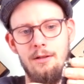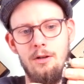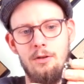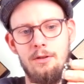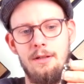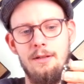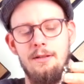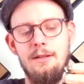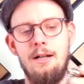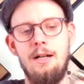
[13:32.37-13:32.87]

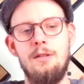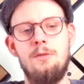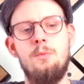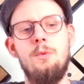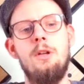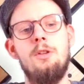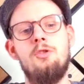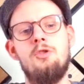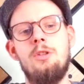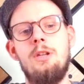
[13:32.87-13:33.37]
locking nut
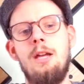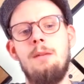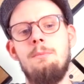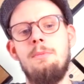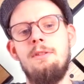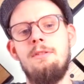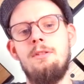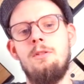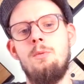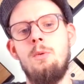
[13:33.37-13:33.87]
which can
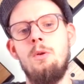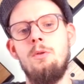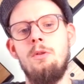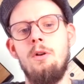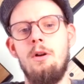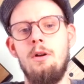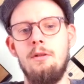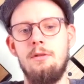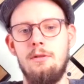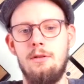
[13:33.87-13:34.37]
be screwed
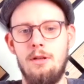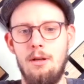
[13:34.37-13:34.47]
on